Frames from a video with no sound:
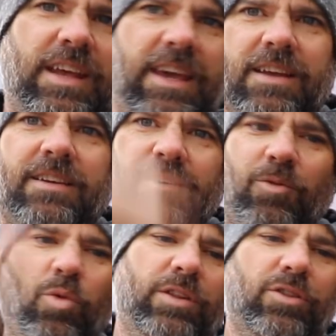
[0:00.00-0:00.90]
in
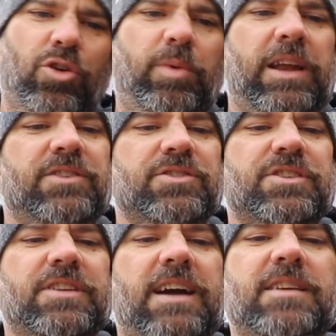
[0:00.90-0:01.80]
one loop, and it
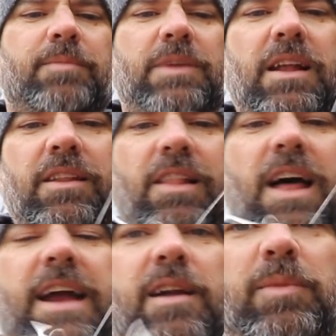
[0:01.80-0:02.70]
just slides up and down the
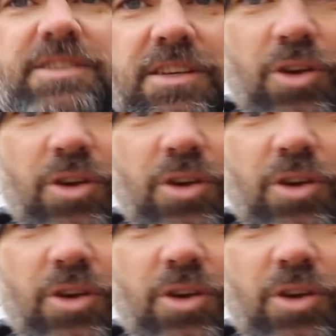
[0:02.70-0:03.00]
line. Everybody says,